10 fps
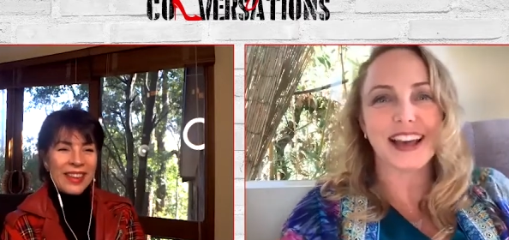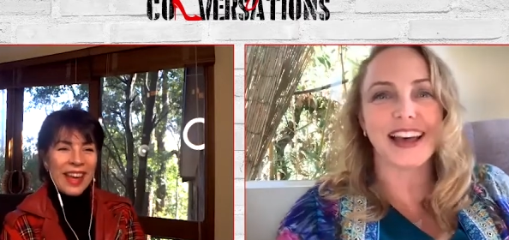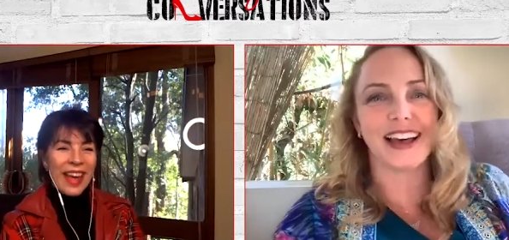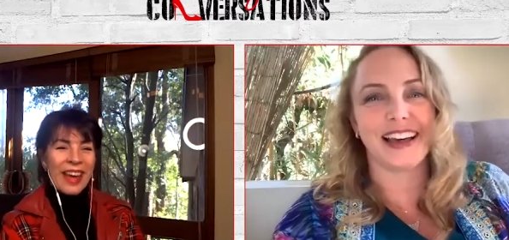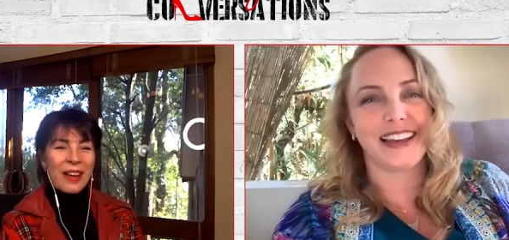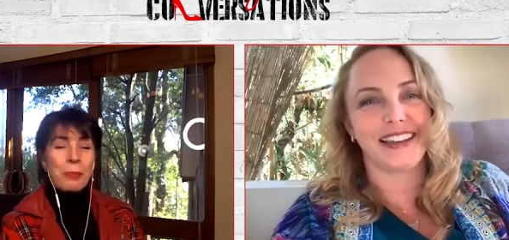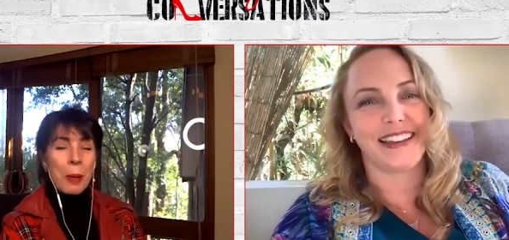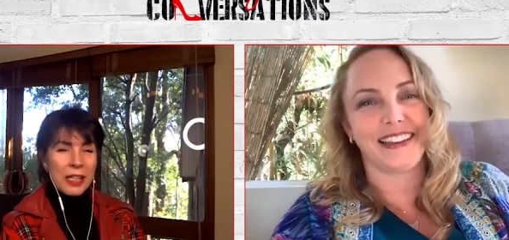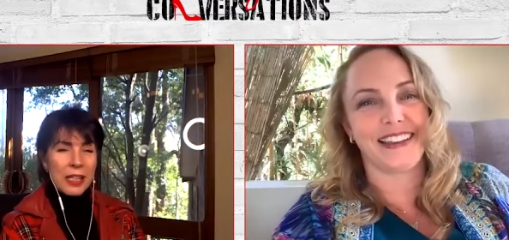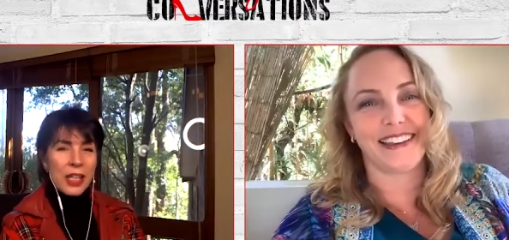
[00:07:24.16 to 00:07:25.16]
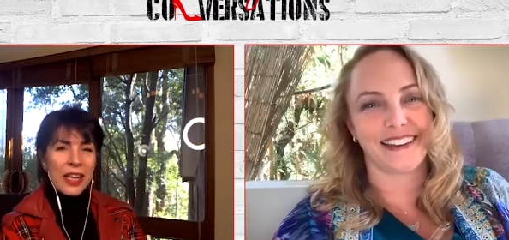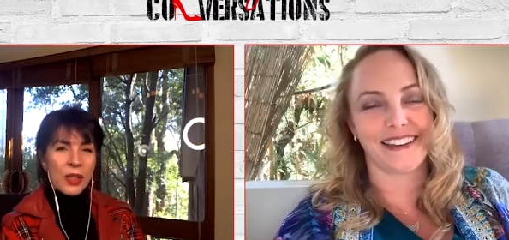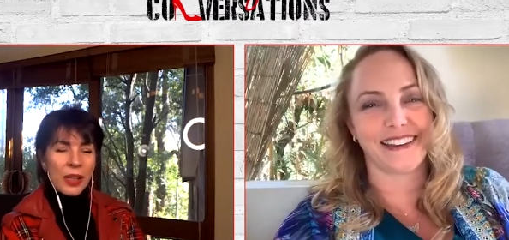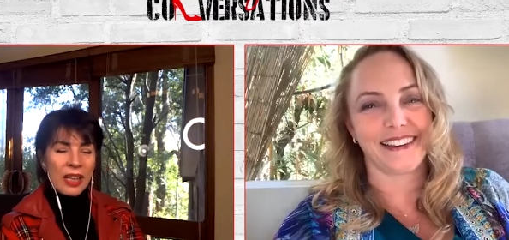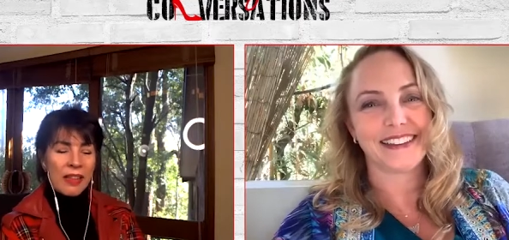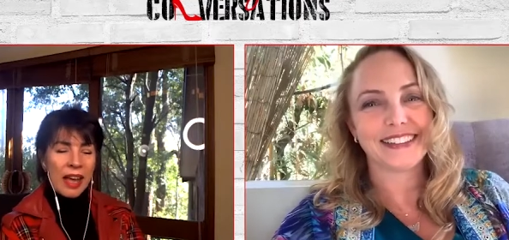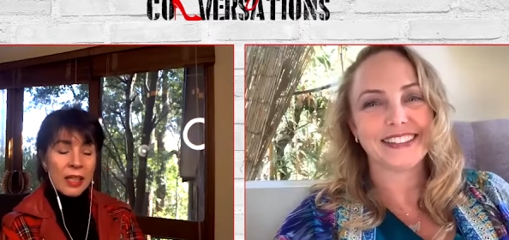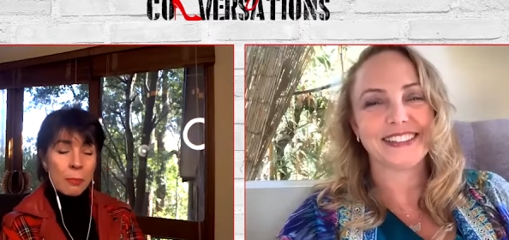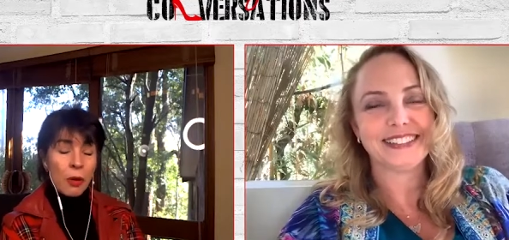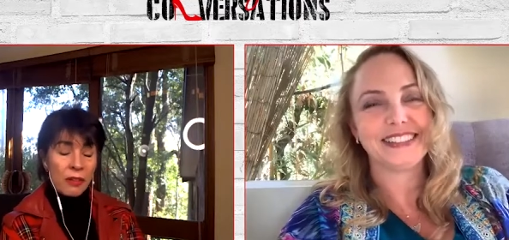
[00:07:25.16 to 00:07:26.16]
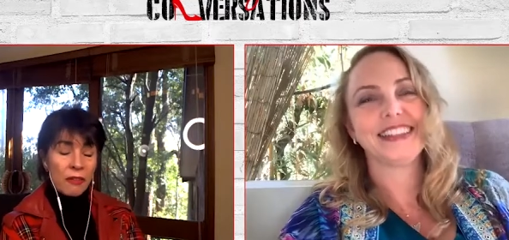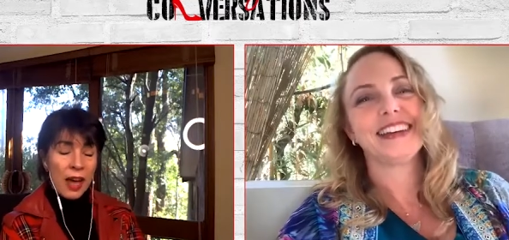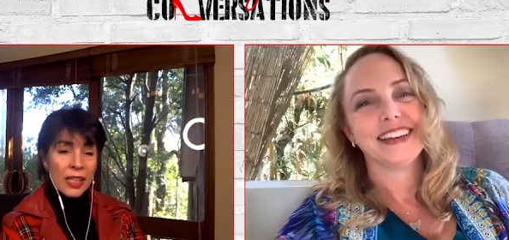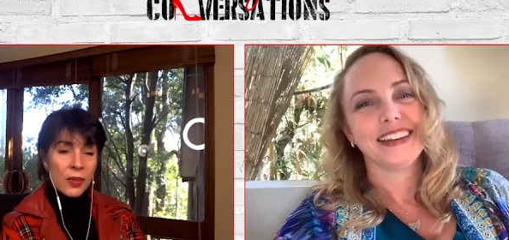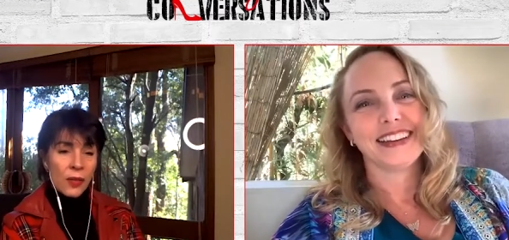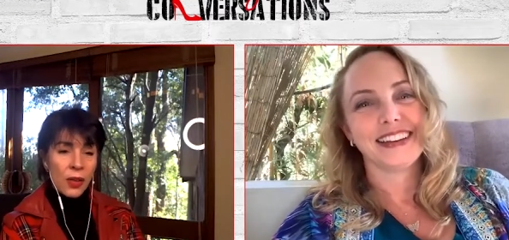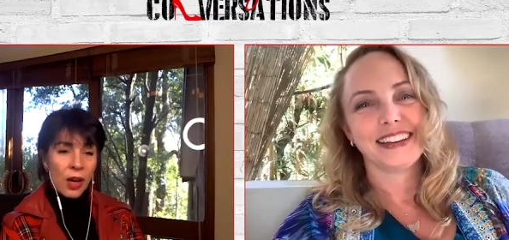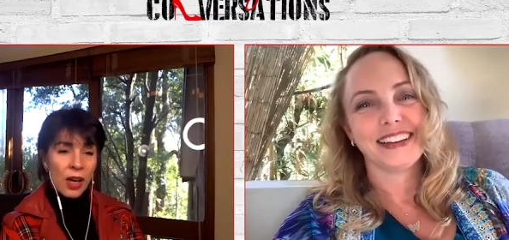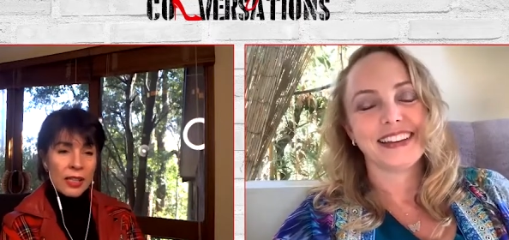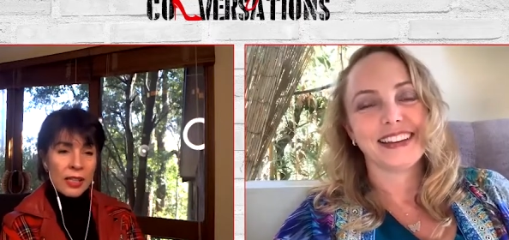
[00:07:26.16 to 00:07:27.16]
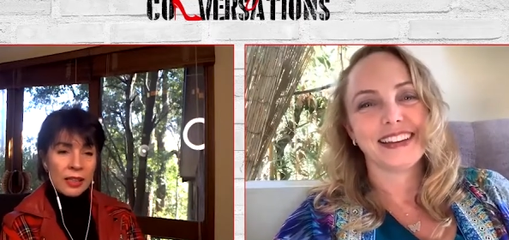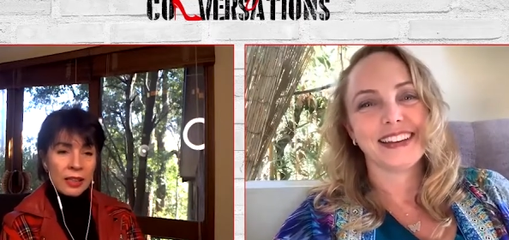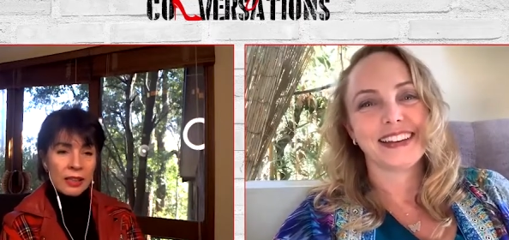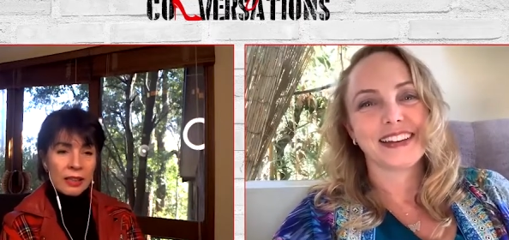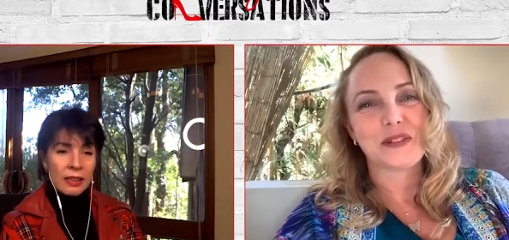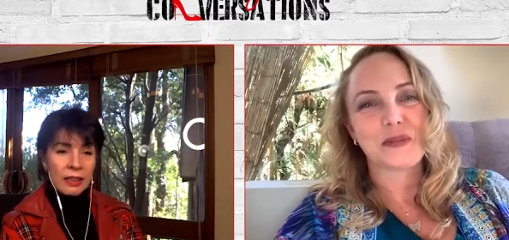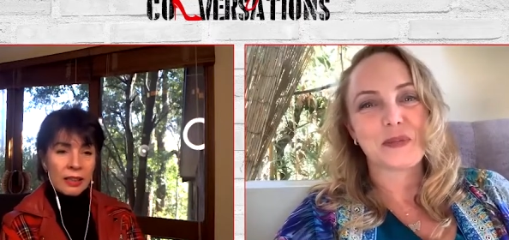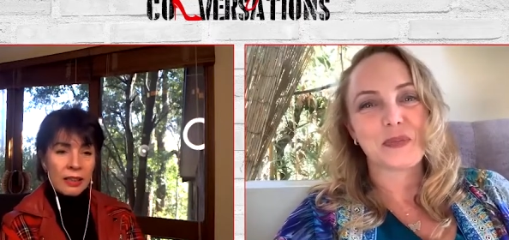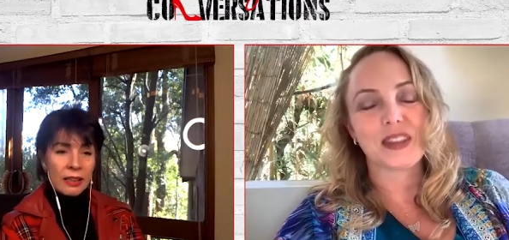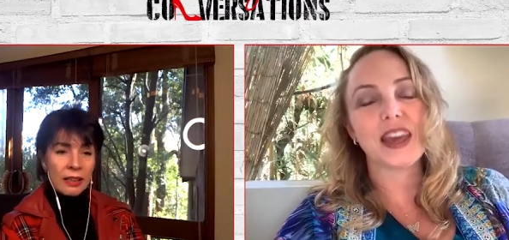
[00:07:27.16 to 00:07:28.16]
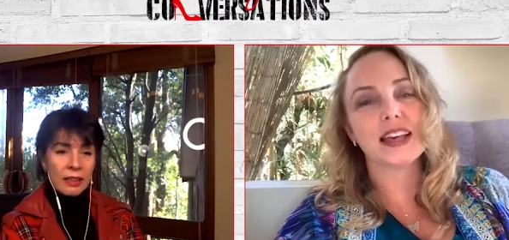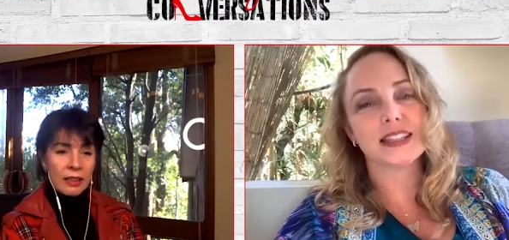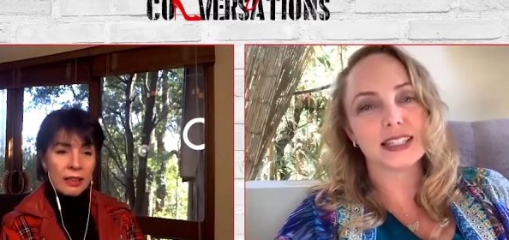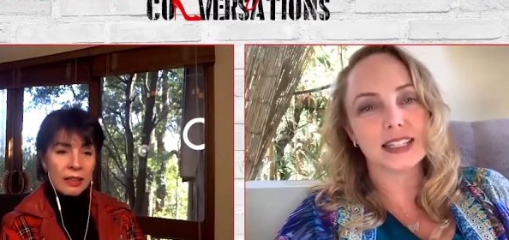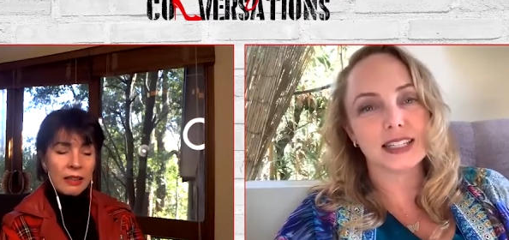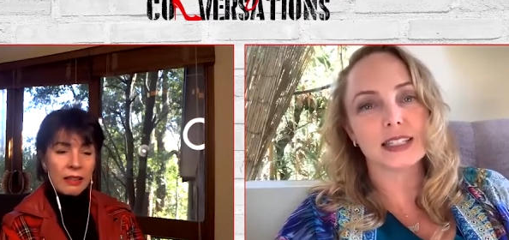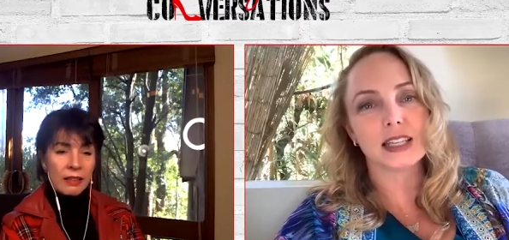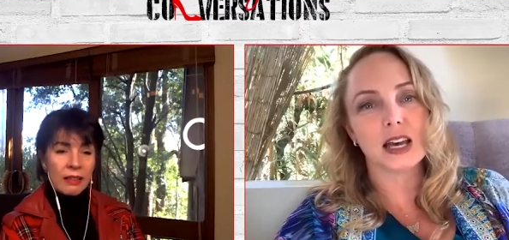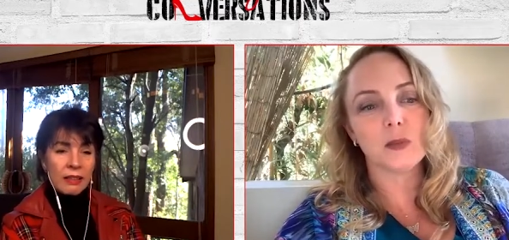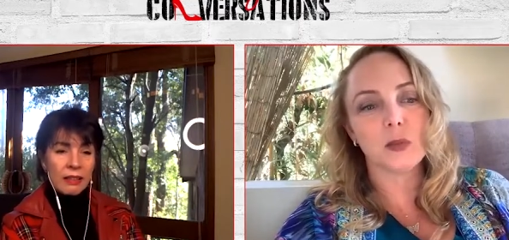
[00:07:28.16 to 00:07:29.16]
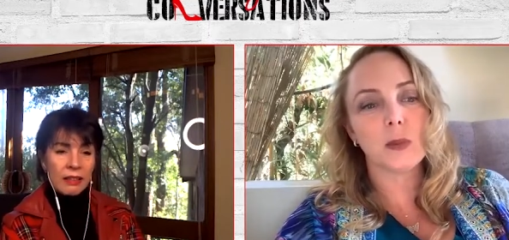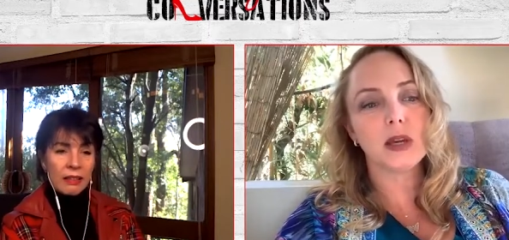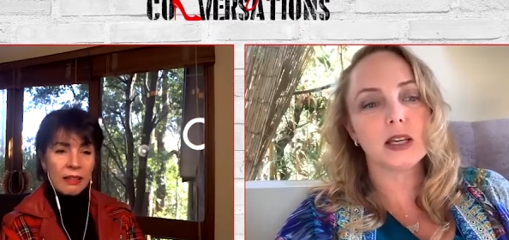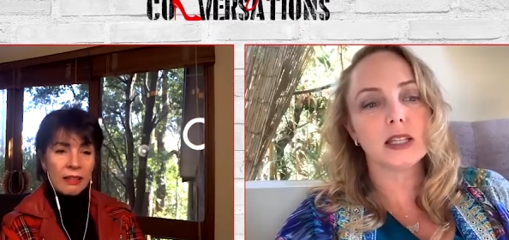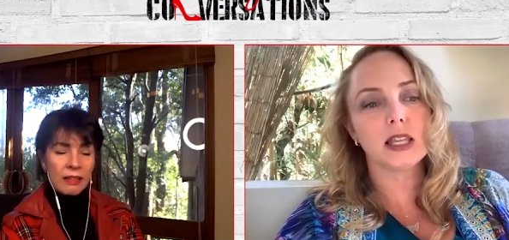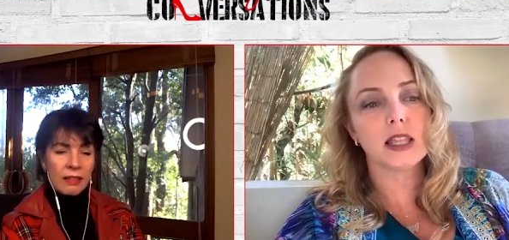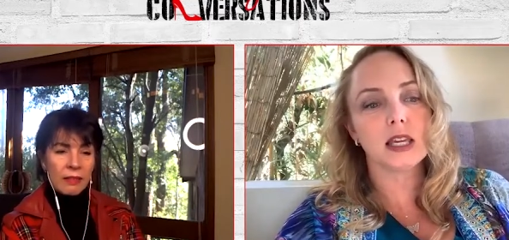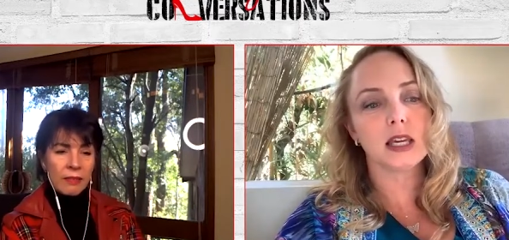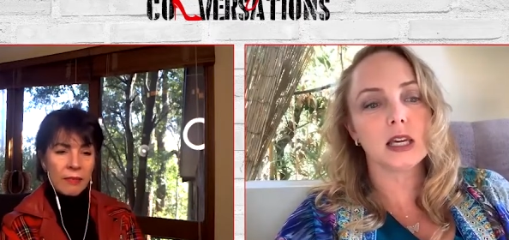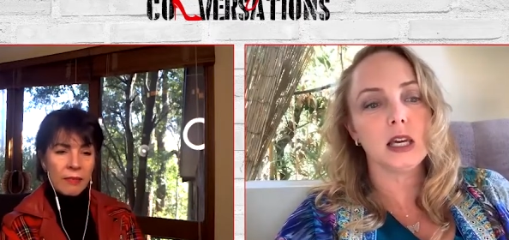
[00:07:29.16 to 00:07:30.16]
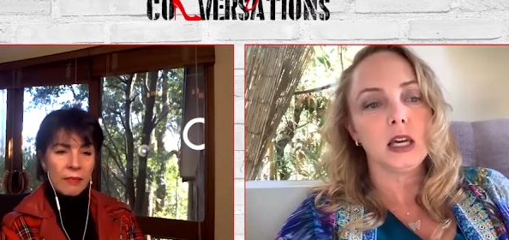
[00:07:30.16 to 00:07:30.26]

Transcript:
Speaker 1: yeah, but so that's really that's moving fast for you guys.
Speaker 2: Yes, it is. Um, I mean, because I think